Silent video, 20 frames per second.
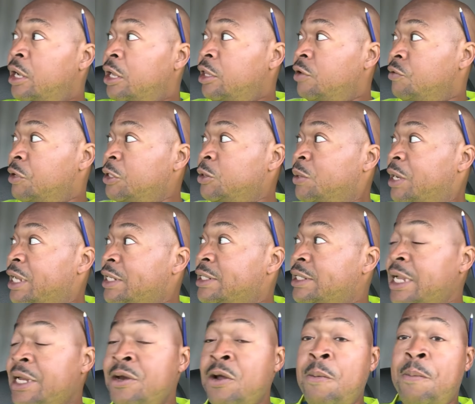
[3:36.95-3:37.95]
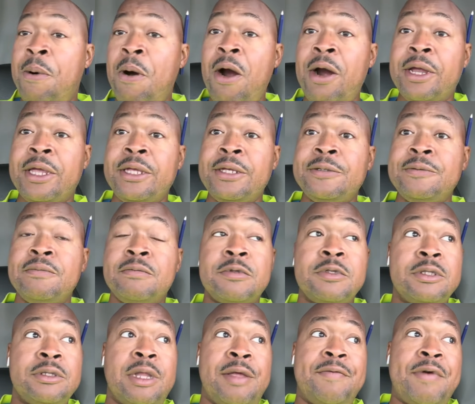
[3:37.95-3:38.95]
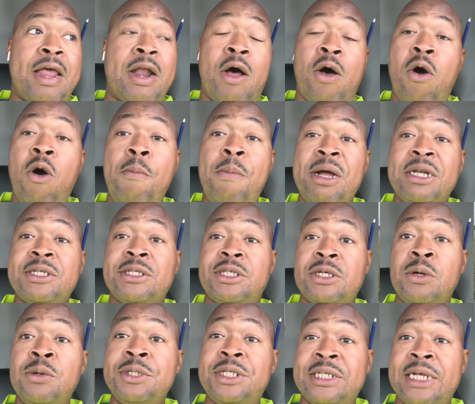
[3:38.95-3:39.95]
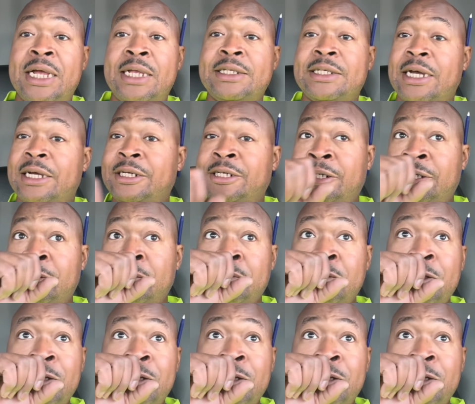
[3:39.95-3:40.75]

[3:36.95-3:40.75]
the reason why I say no parking, they've got a whole bunch of tow signs out here.